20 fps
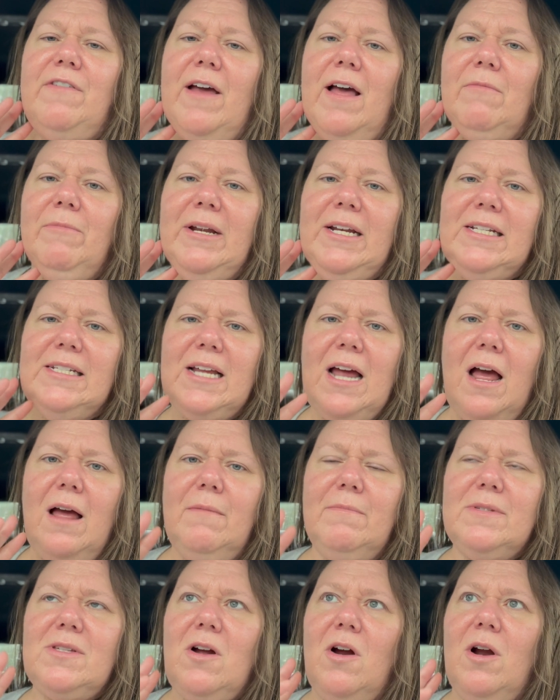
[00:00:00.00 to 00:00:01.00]
How many
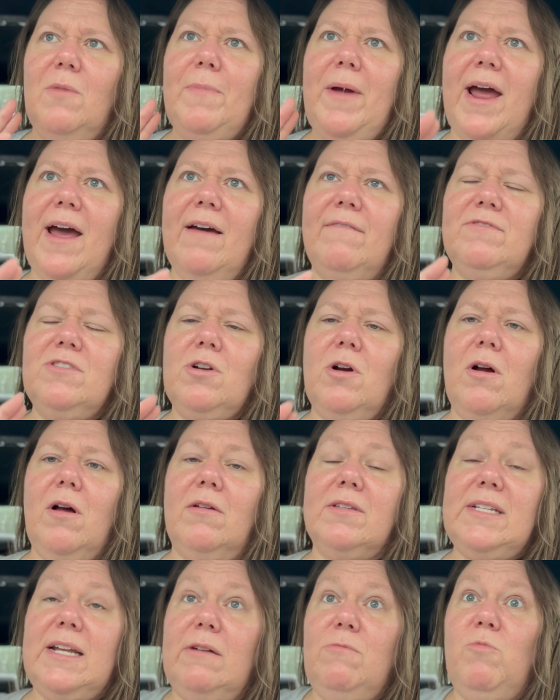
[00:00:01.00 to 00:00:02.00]
times our paths
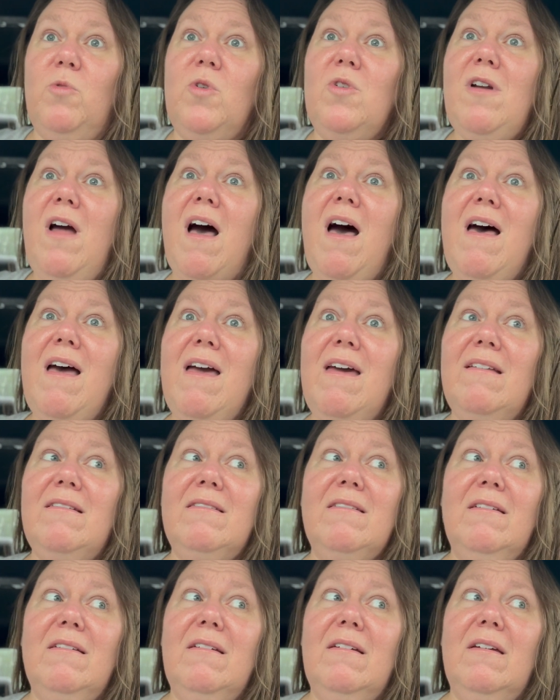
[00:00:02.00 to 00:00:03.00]
crossed, and we're not
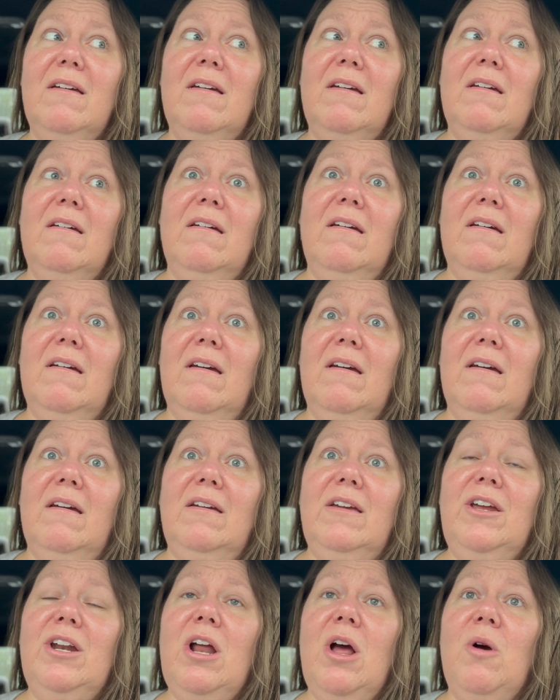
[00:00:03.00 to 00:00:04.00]

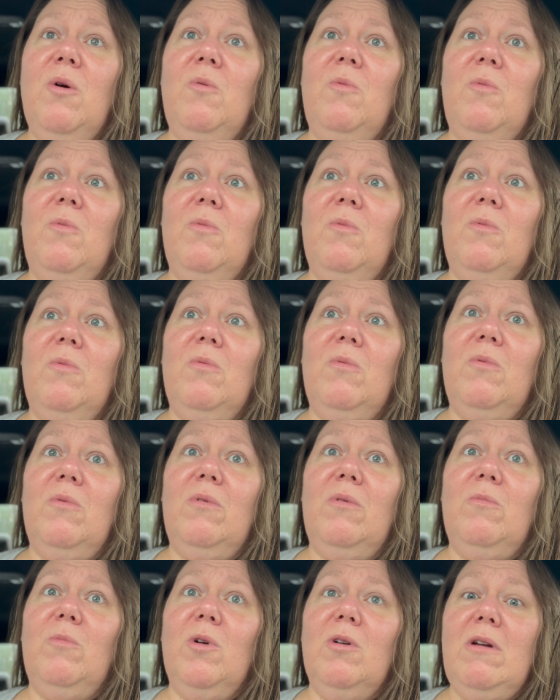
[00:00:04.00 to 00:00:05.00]

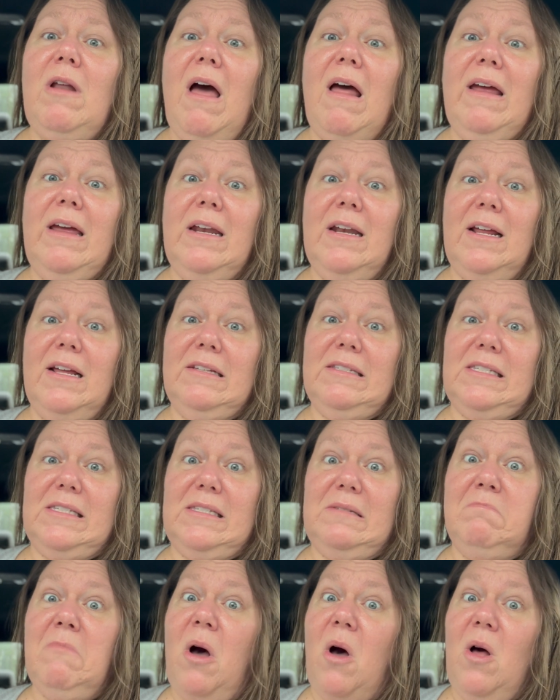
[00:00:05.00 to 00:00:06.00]
in a
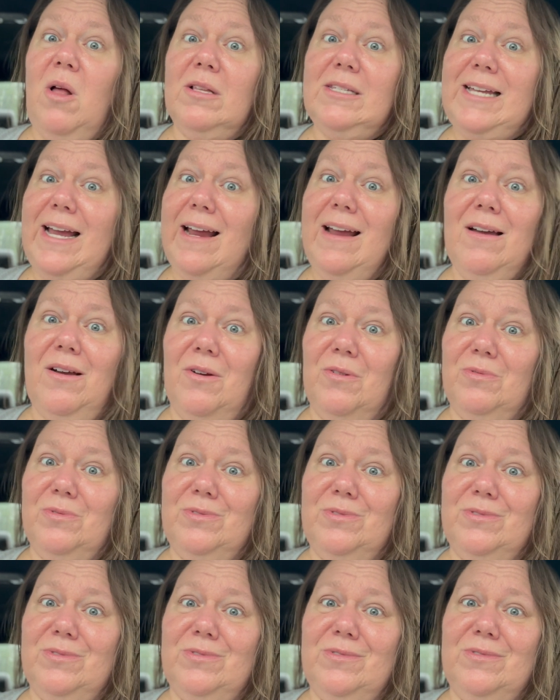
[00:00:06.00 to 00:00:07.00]
small town.
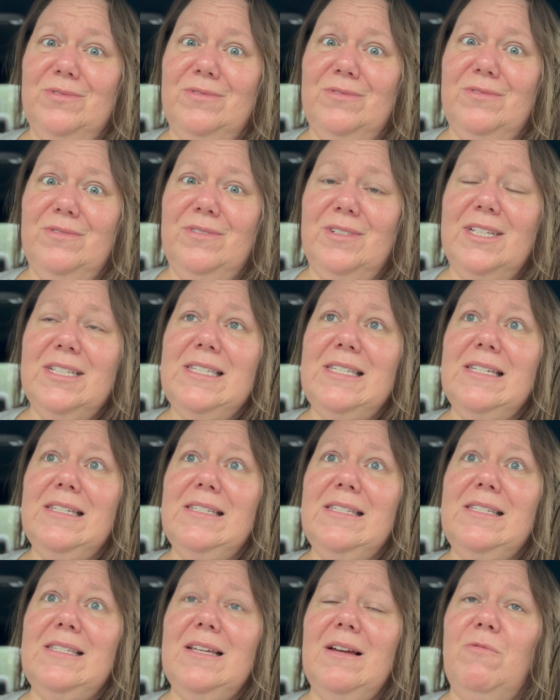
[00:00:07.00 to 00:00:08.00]

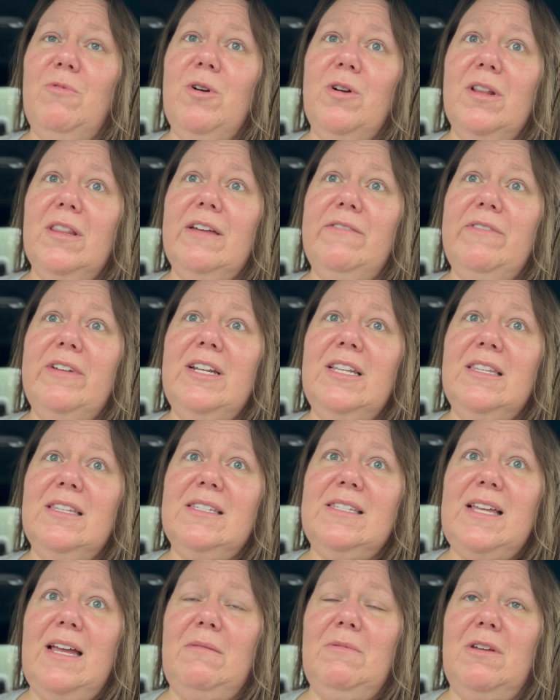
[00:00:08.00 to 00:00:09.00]
We're living in the
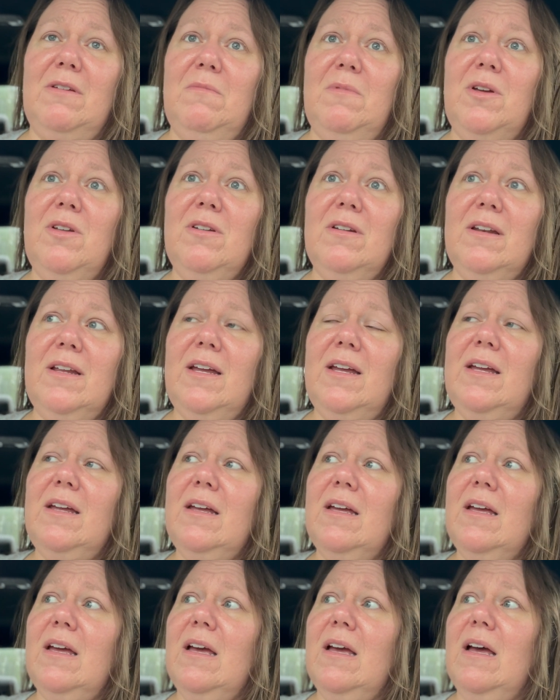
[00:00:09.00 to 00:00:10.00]
same community.